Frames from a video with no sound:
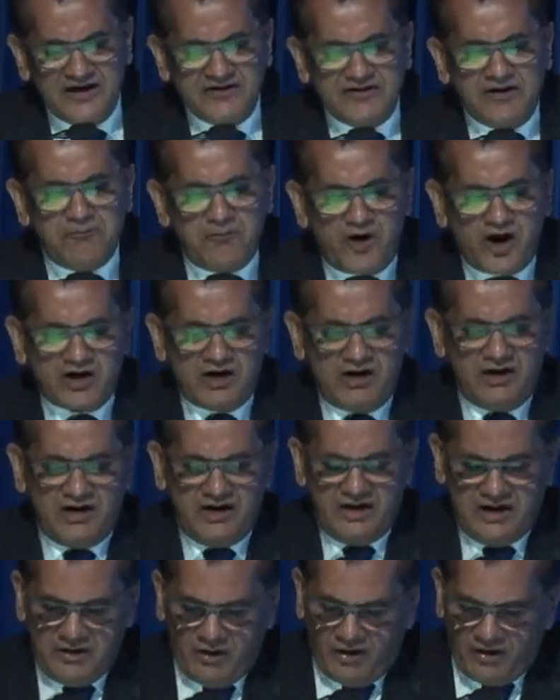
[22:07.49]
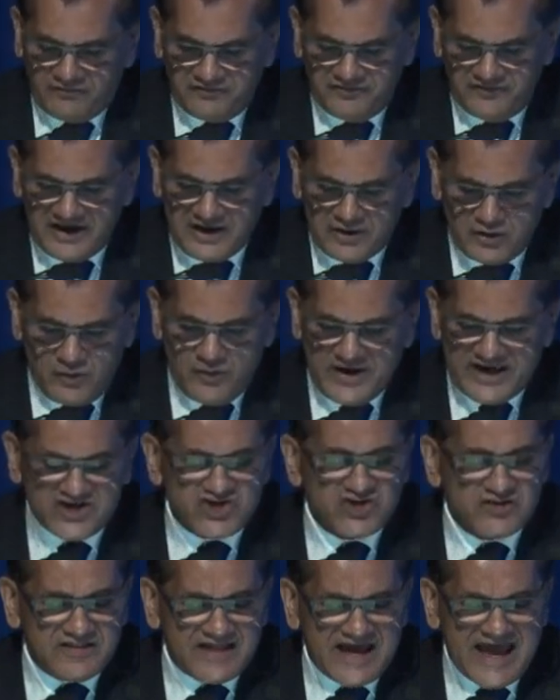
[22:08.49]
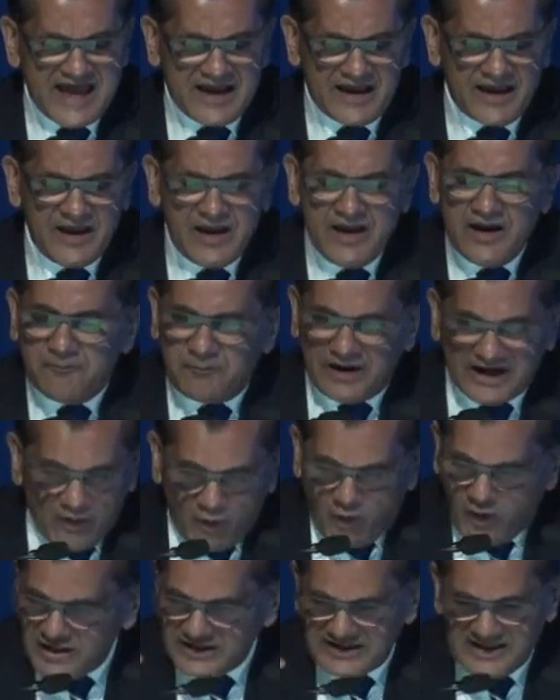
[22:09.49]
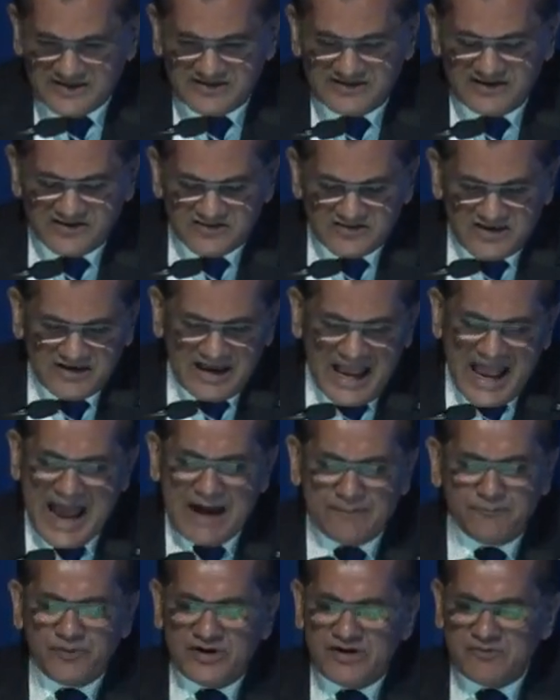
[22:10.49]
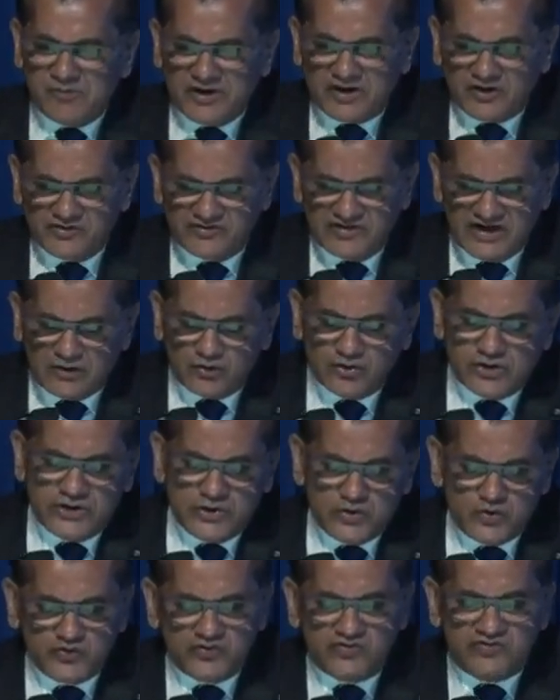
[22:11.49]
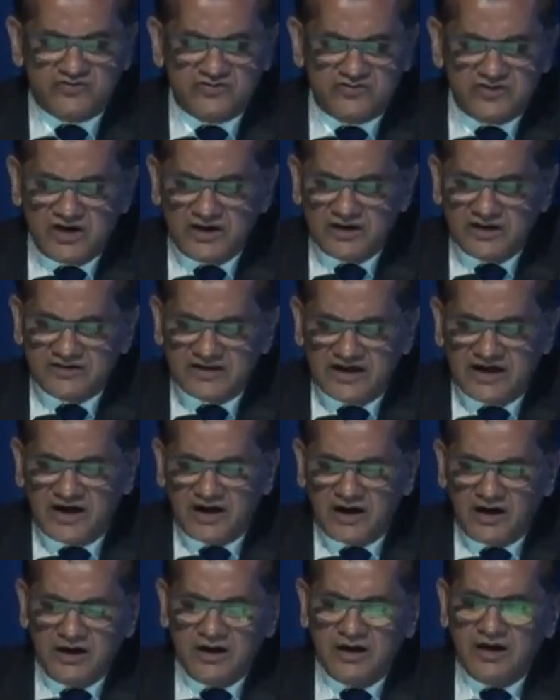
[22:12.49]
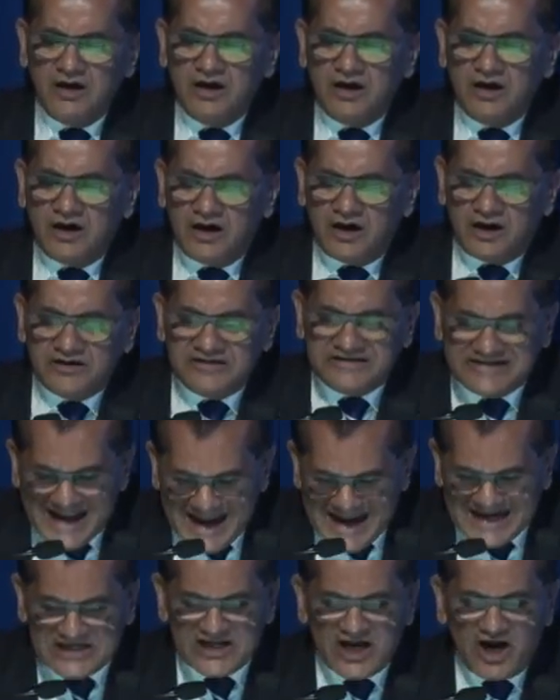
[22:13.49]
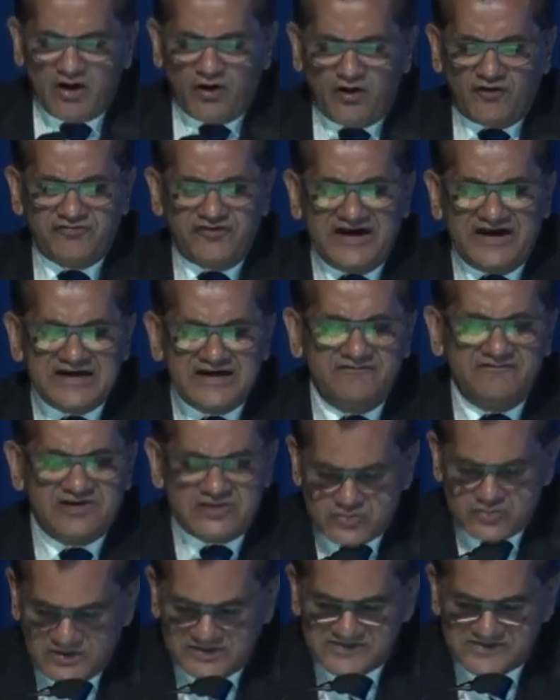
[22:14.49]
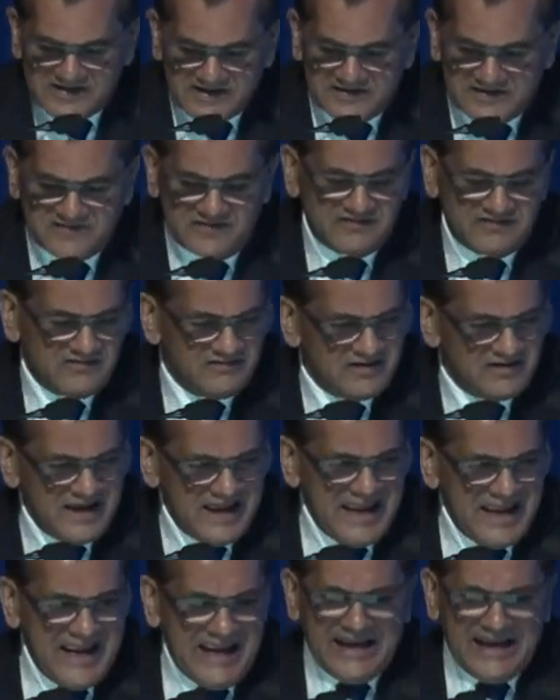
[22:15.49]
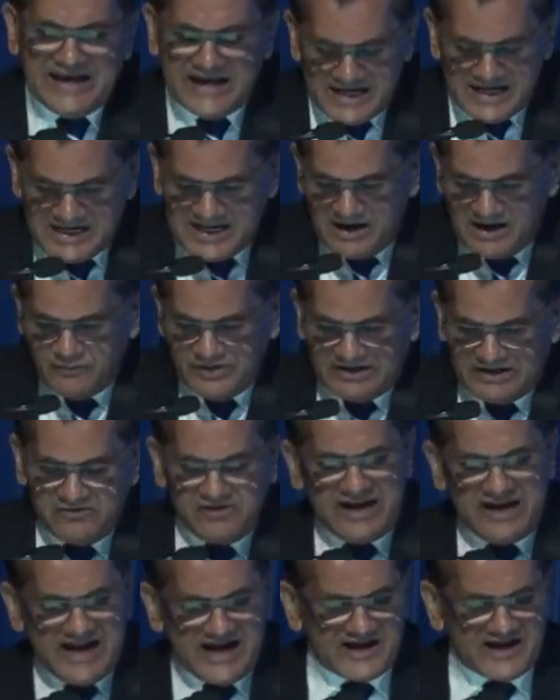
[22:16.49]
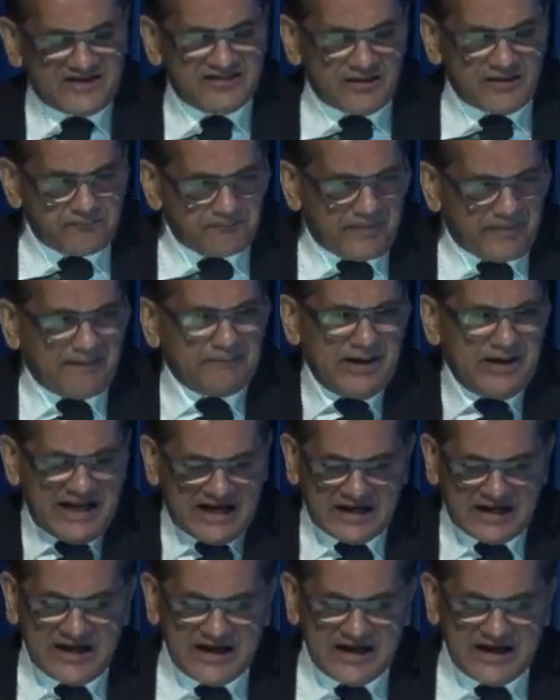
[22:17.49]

the model of innovation there. But all this has happened because they could use the data of individual citizens. In India, we created the public